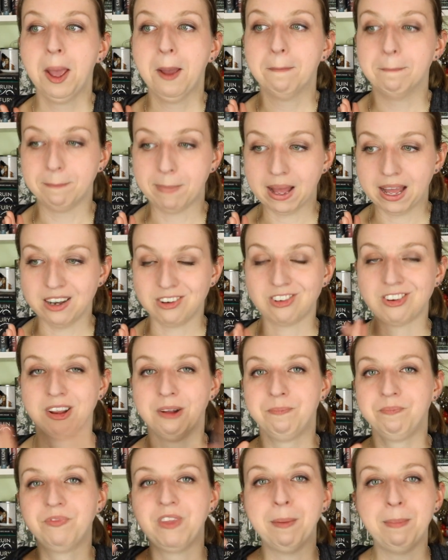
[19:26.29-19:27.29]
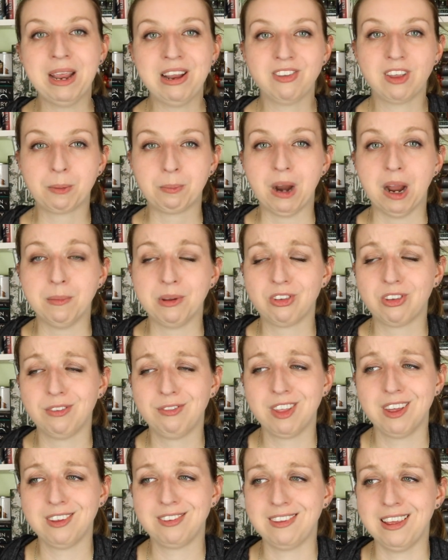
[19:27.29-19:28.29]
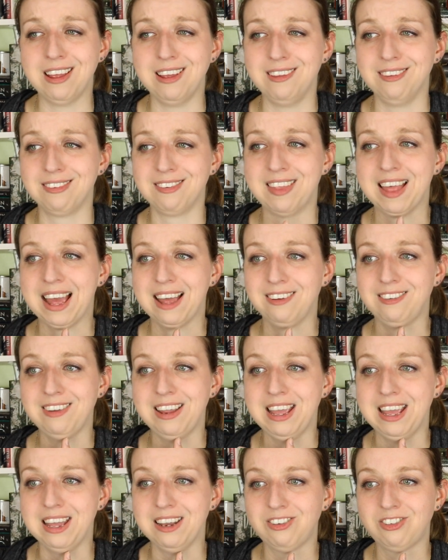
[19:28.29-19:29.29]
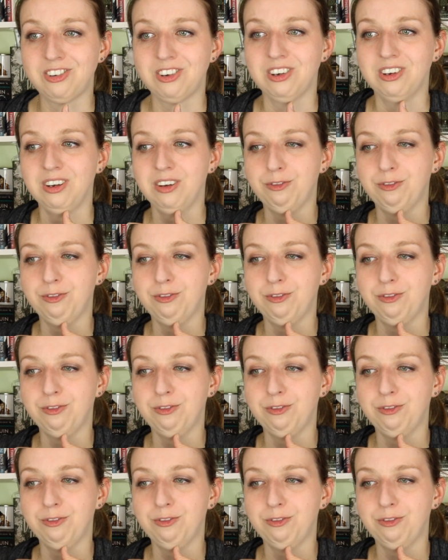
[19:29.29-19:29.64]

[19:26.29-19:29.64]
But the basic premise of this is that it